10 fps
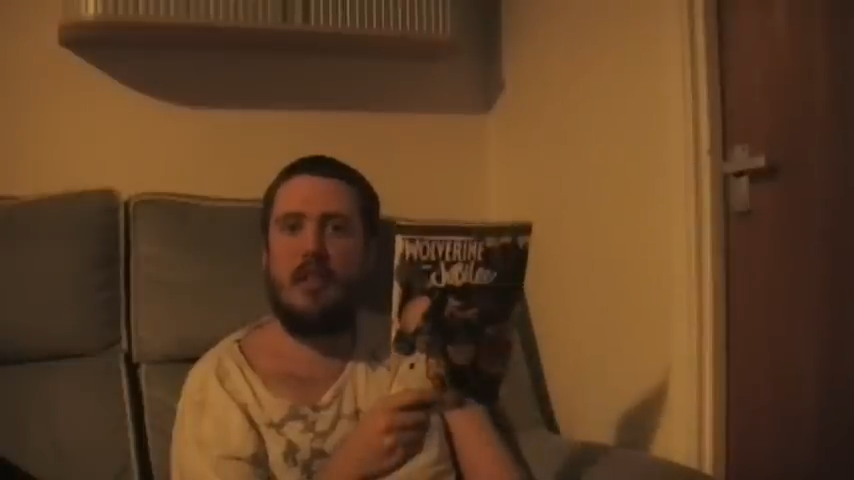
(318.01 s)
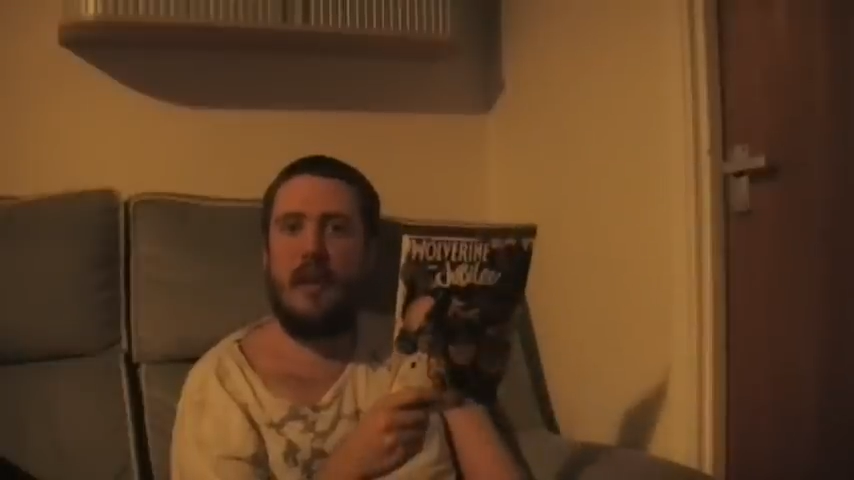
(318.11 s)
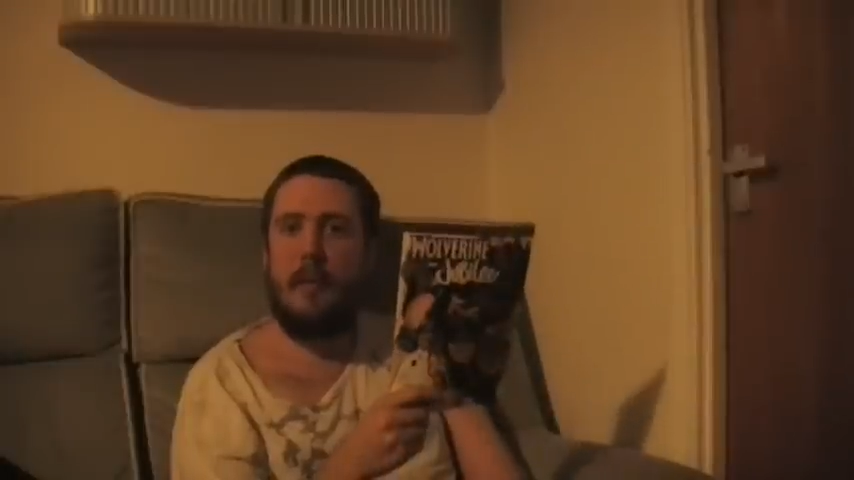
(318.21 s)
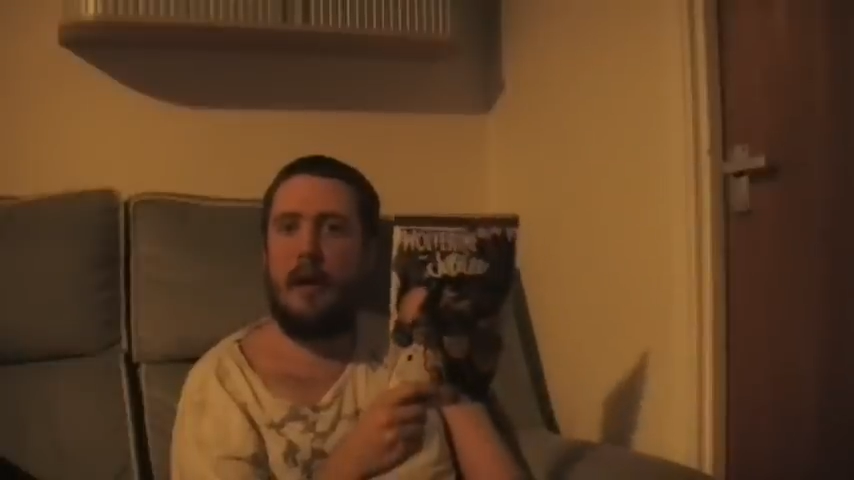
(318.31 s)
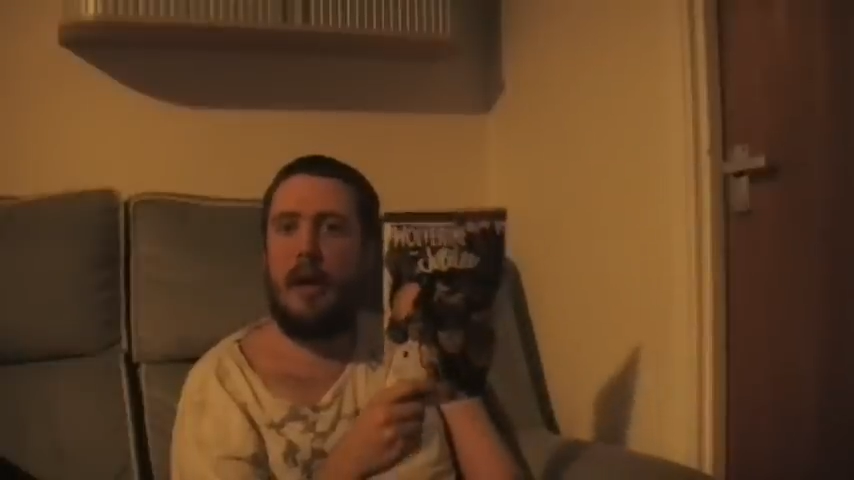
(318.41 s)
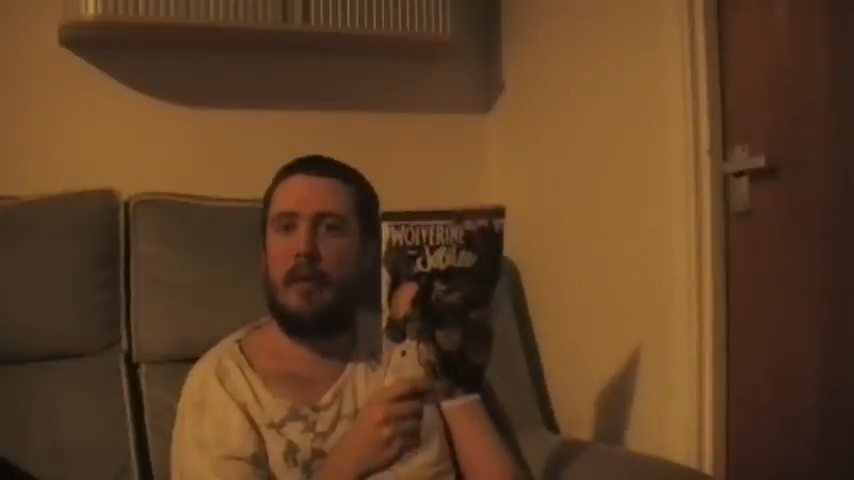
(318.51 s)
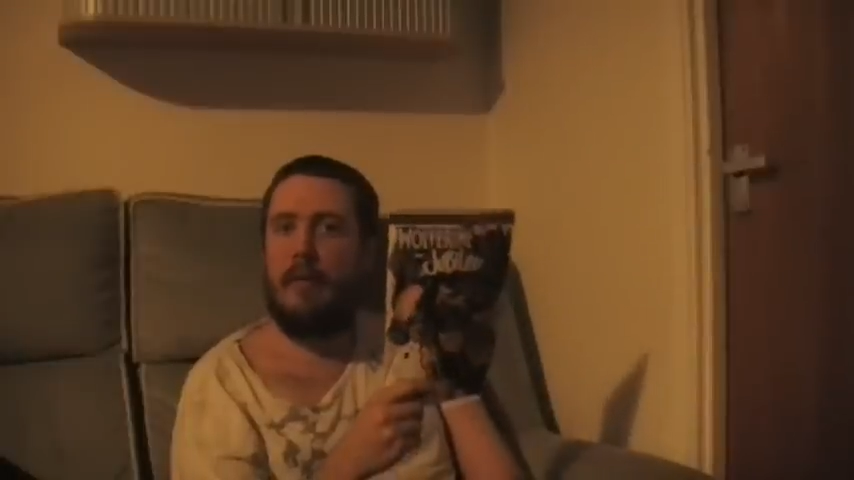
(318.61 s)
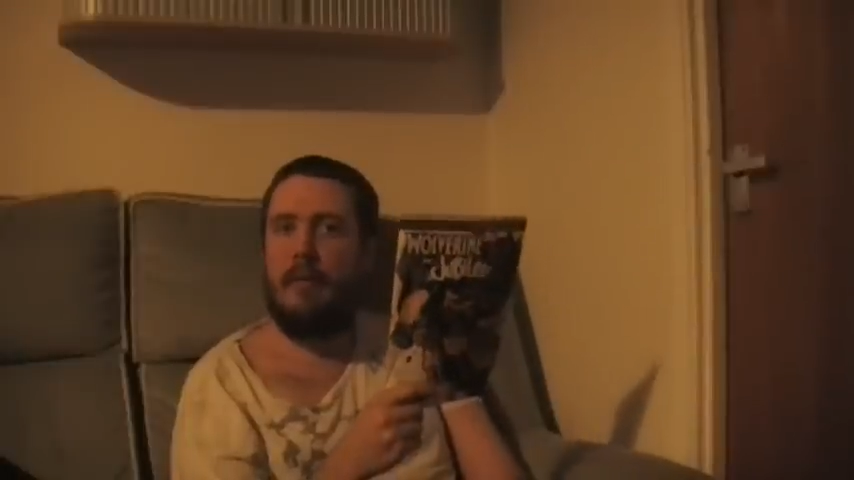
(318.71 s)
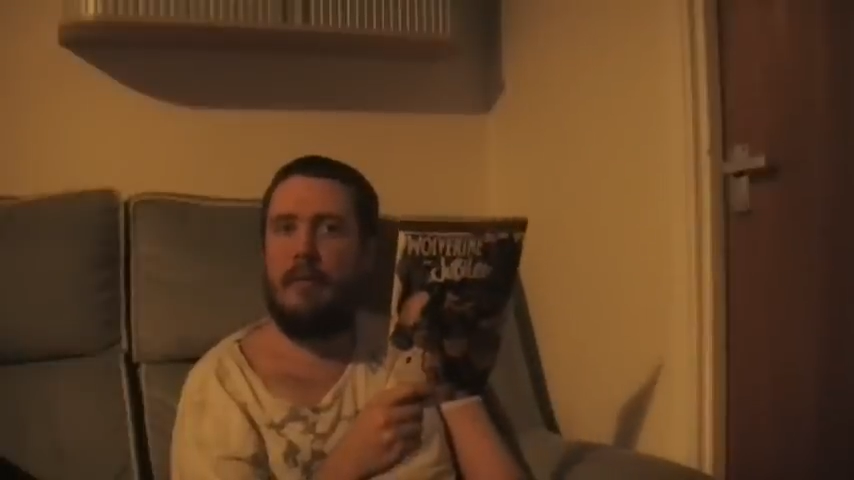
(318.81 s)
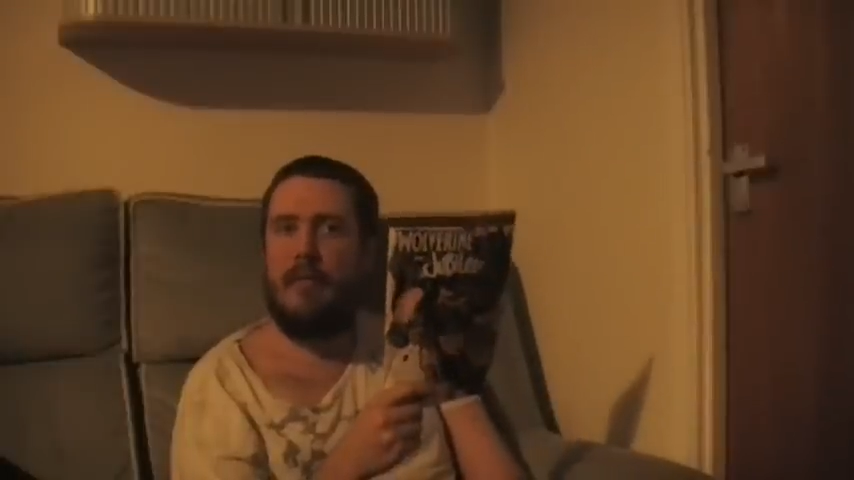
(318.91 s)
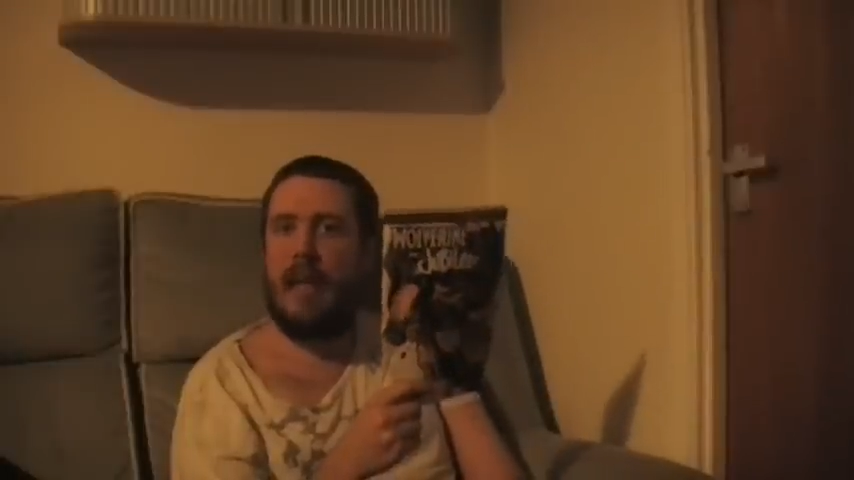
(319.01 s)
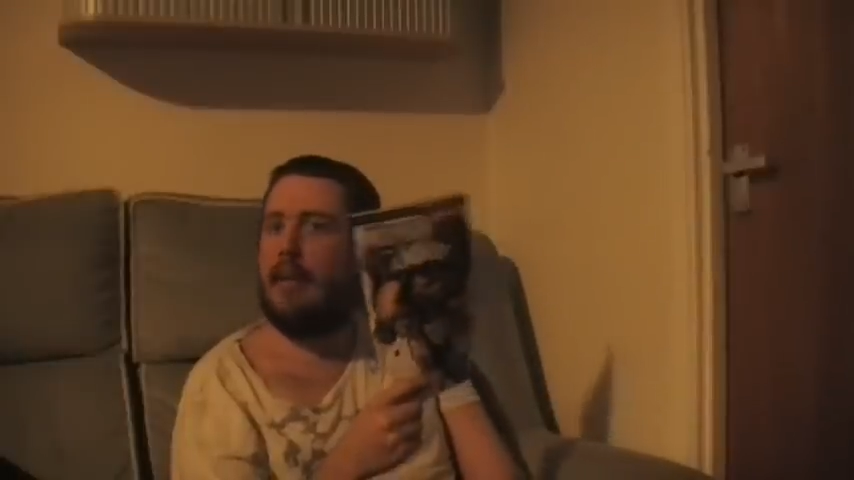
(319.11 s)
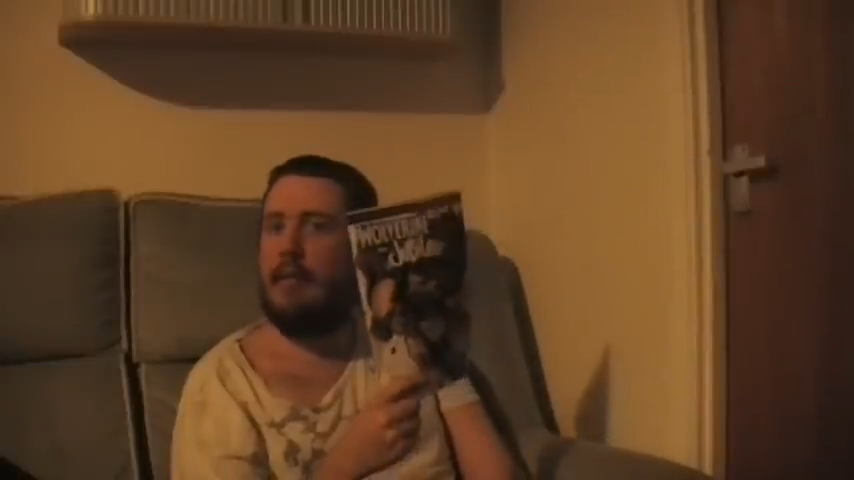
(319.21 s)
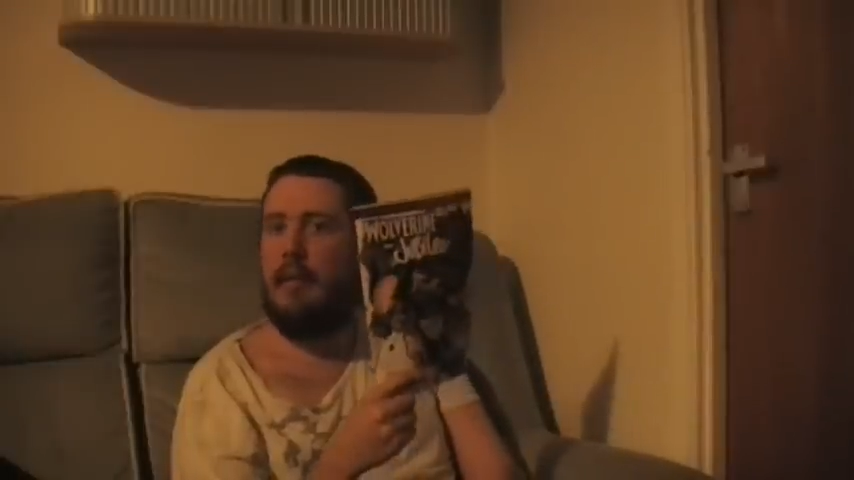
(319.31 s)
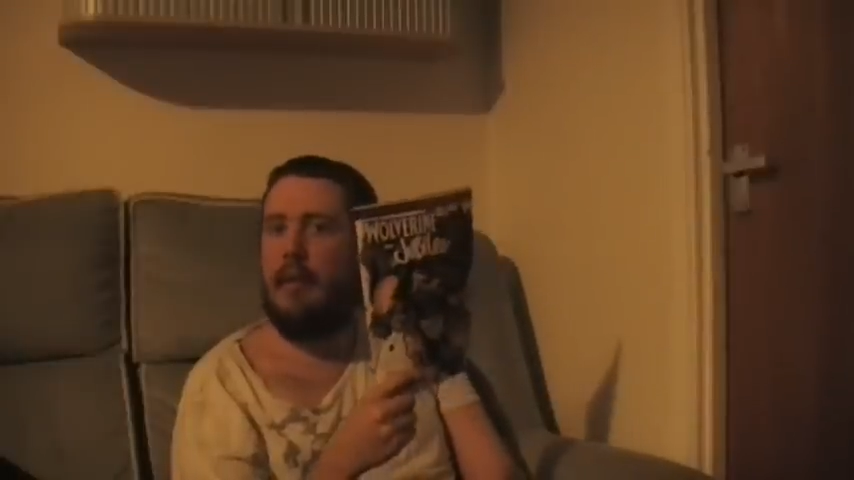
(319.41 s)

vampire thing.